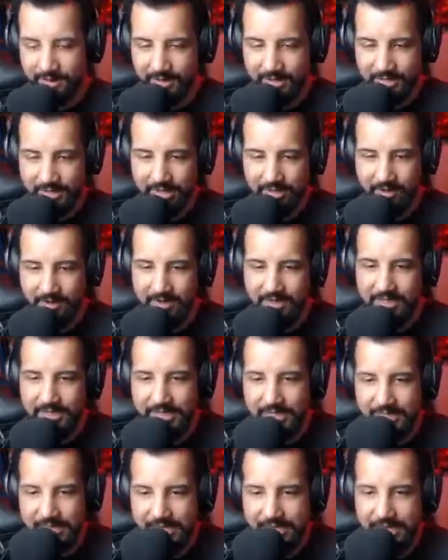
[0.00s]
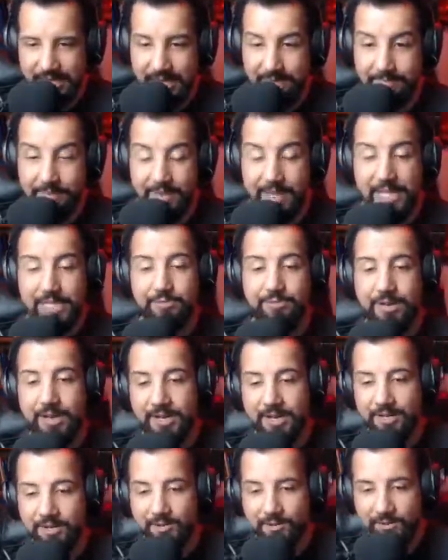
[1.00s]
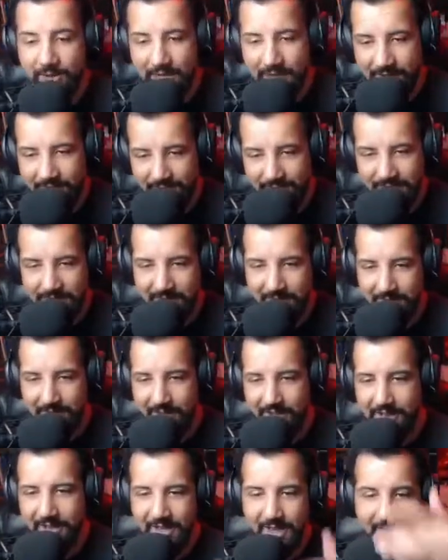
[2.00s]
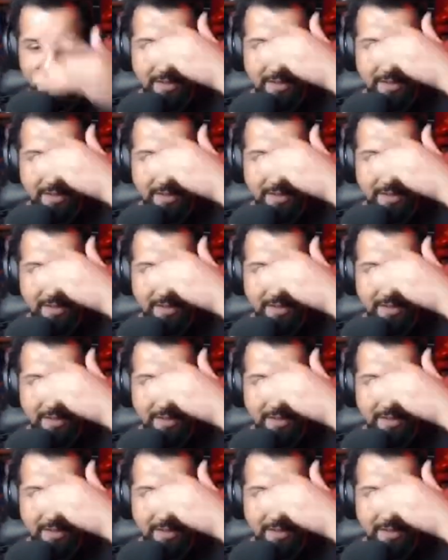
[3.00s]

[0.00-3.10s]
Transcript: currency inside, but that's what I do every time I